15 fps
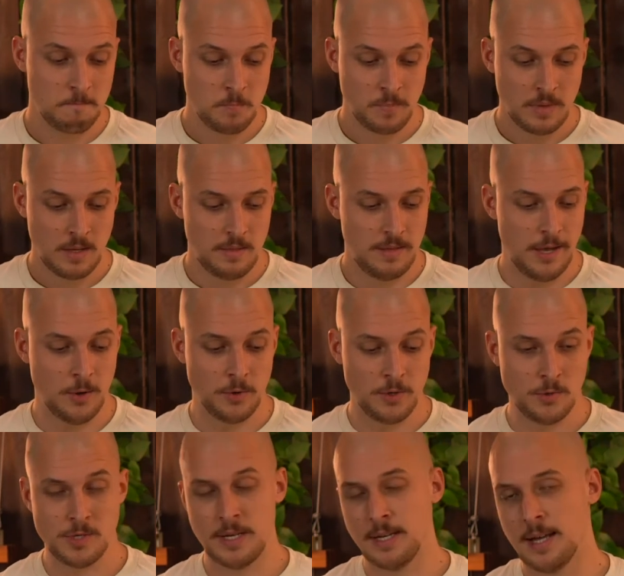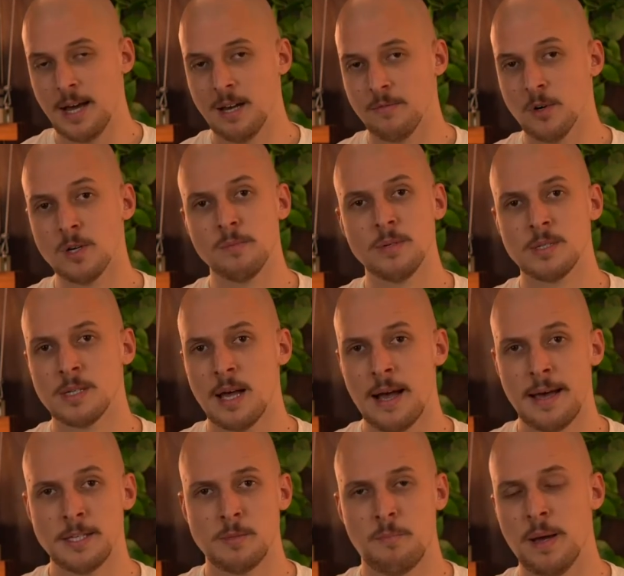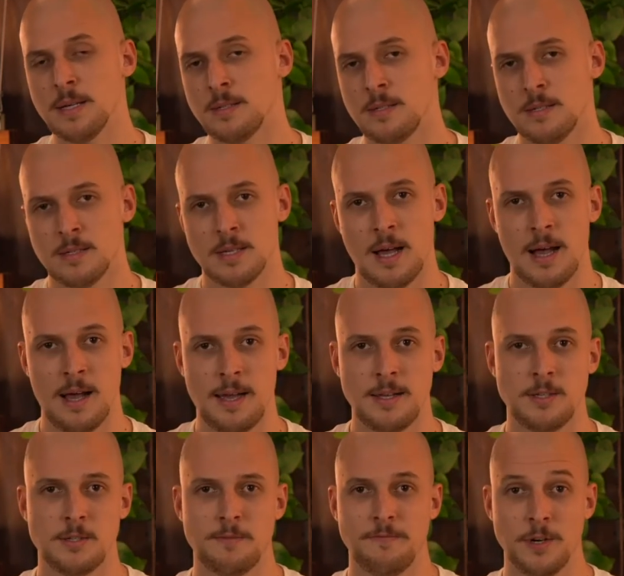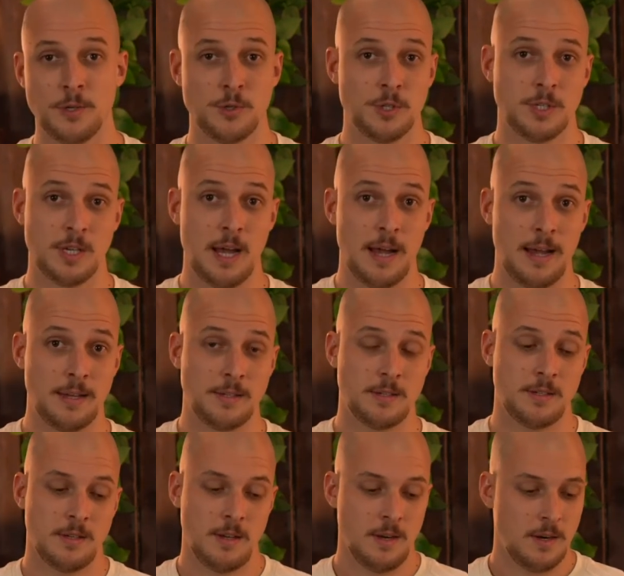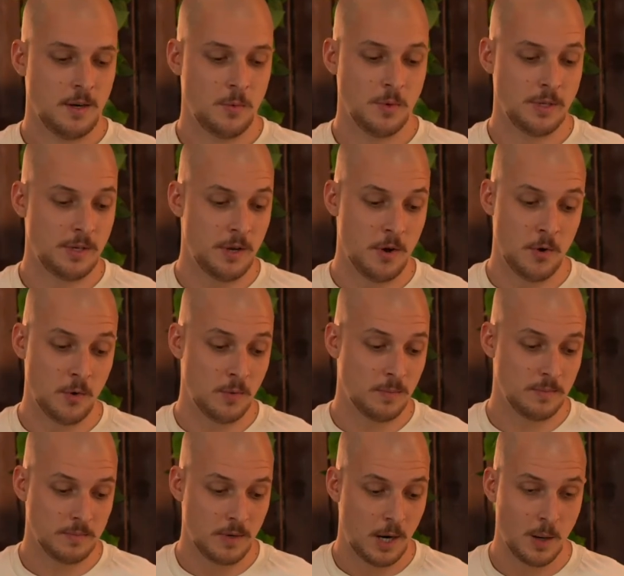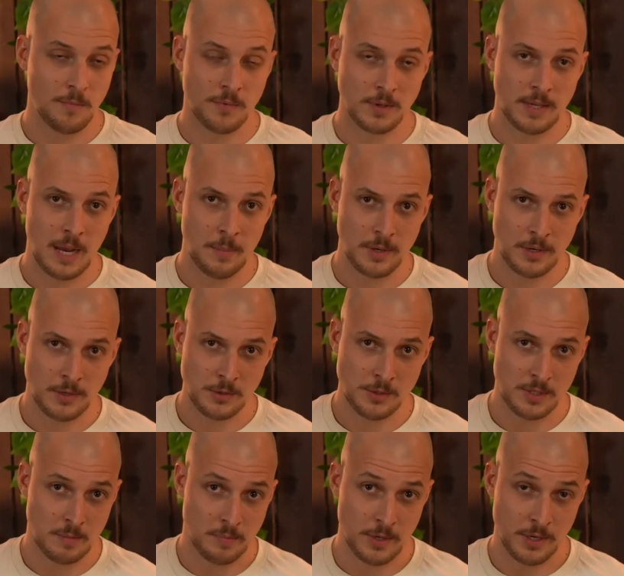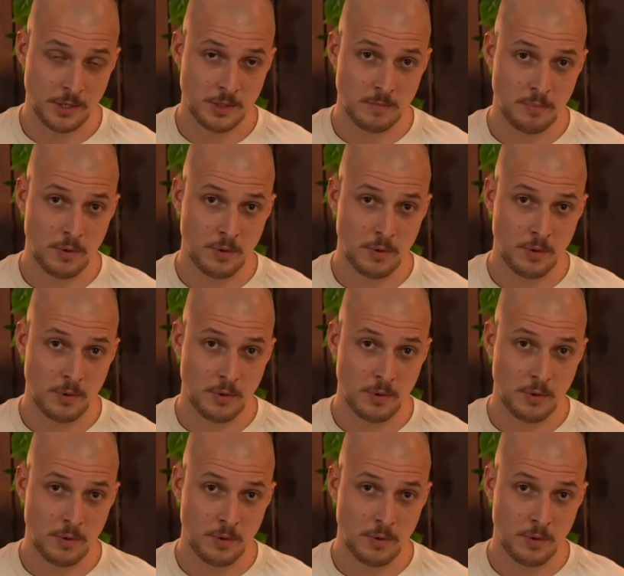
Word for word: Ah. They don't use any kind of herbicides, pesticides, fungicides, really no harmful chemicals in the production